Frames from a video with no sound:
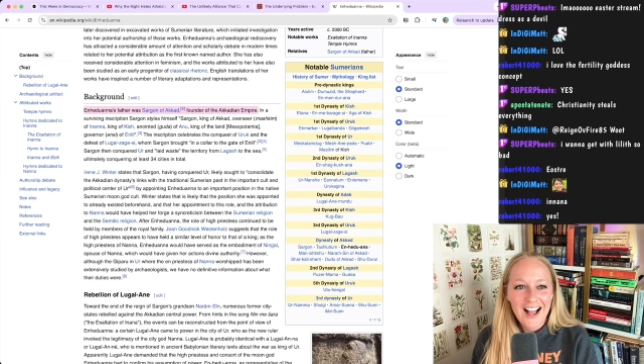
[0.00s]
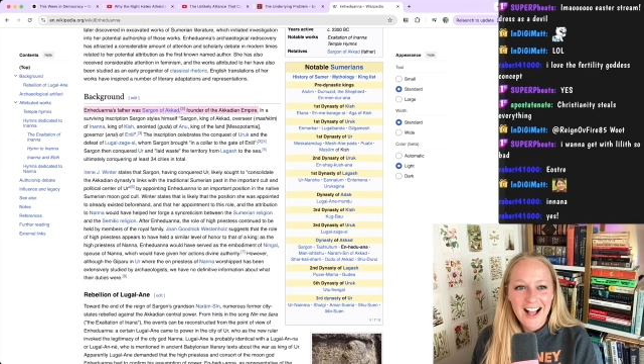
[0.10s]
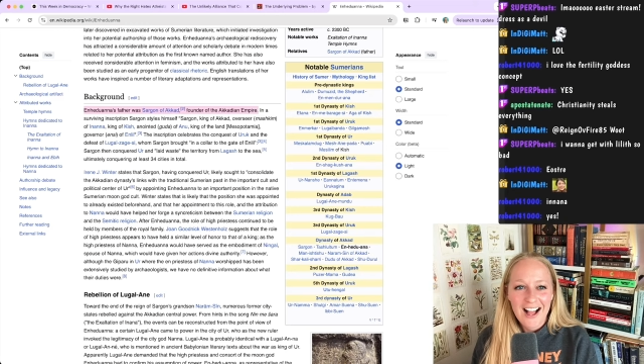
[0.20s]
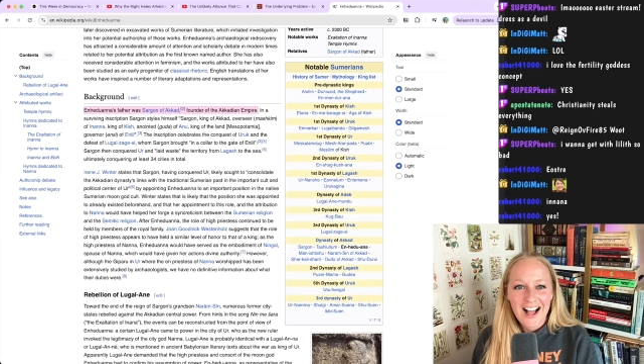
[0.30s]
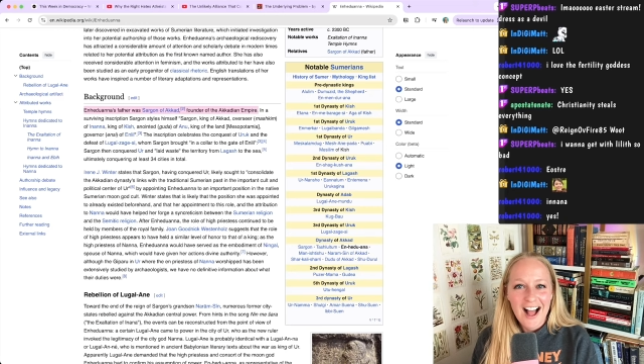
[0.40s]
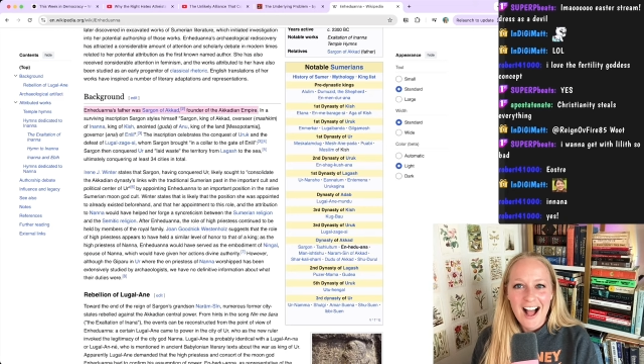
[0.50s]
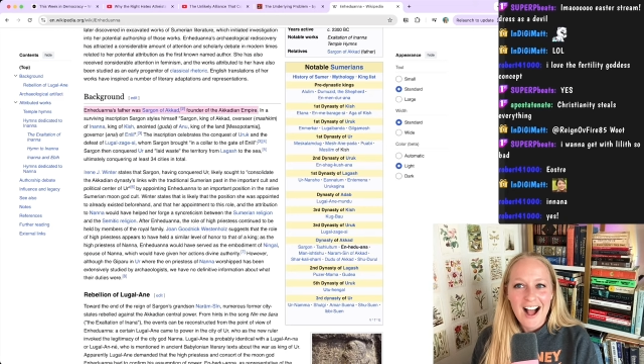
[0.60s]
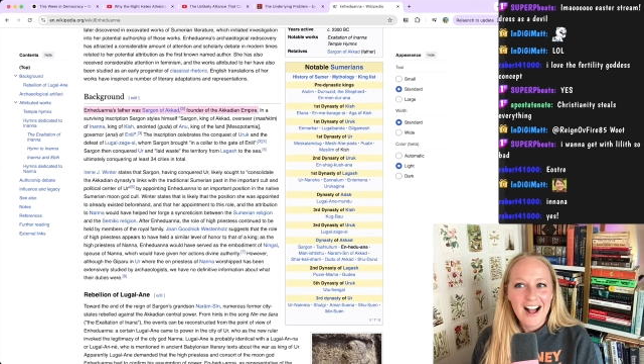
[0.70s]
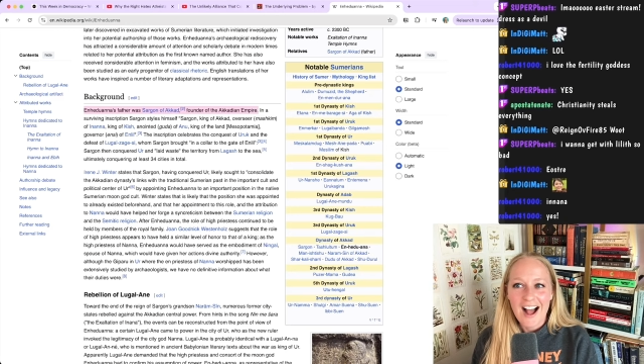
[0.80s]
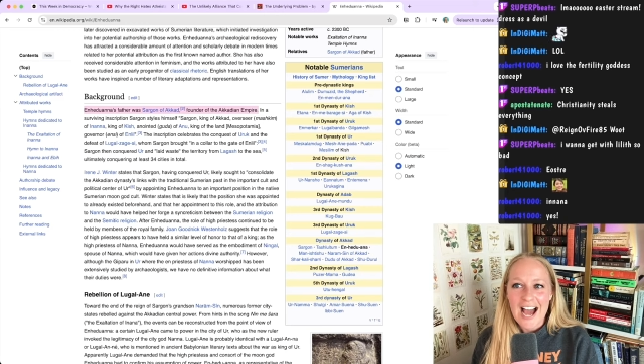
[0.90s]
I
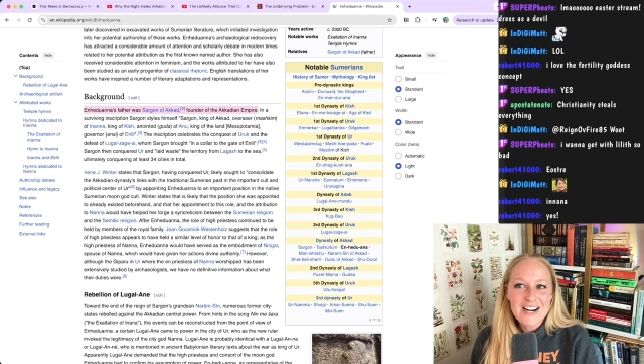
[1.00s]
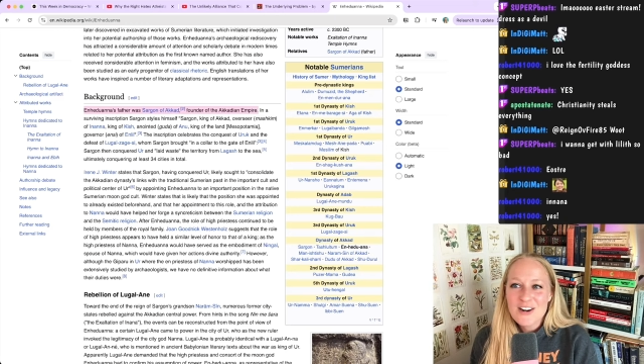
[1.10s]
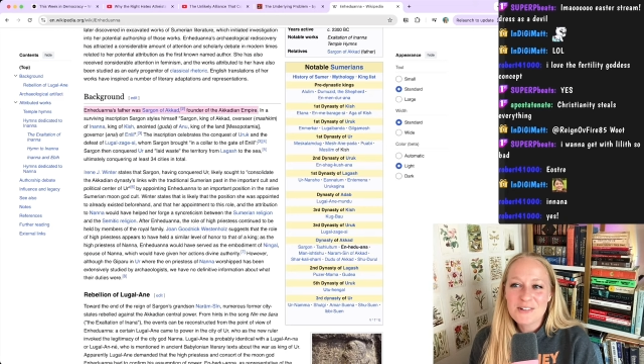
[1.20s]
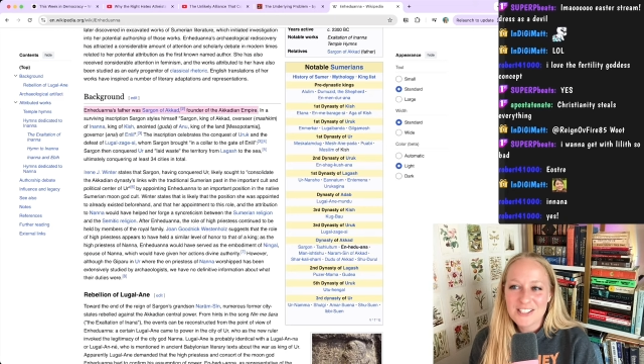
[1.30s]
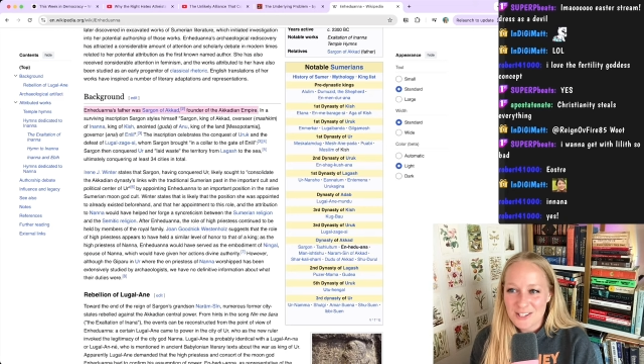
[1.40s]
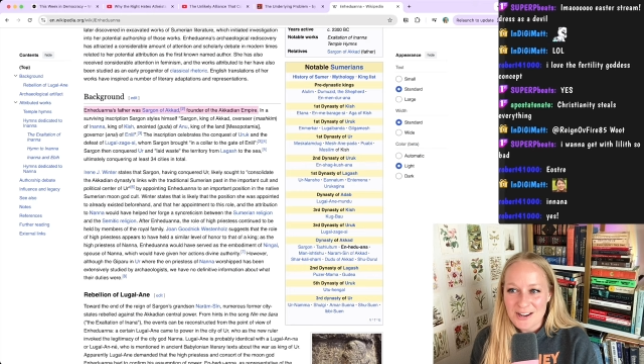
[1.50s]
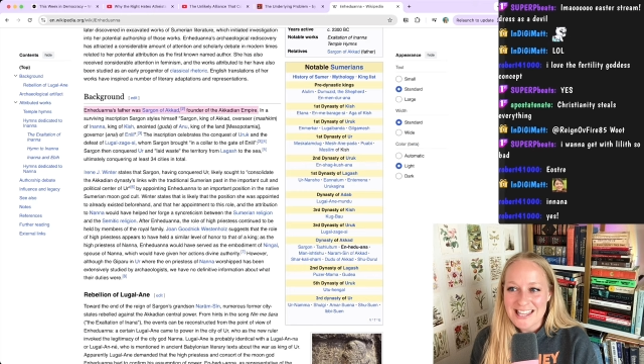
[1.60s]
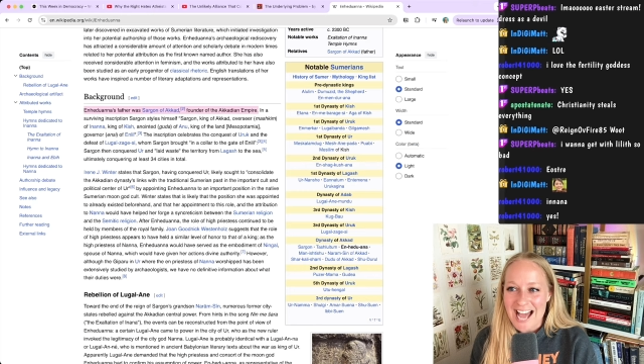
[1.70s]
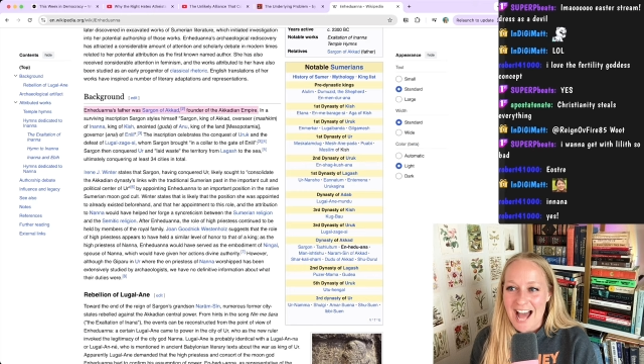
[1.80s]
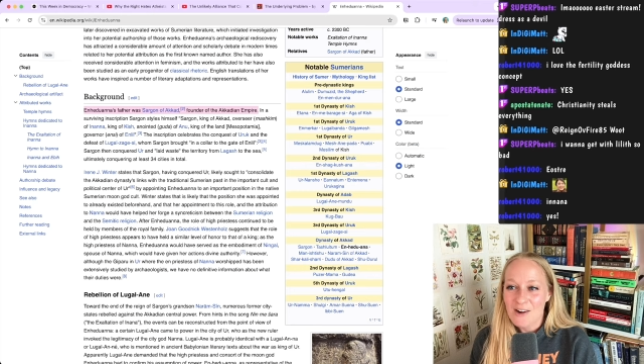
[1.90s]
don't know what to do
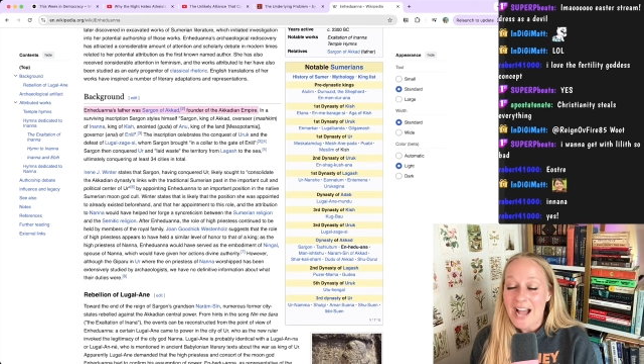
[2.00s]
with that.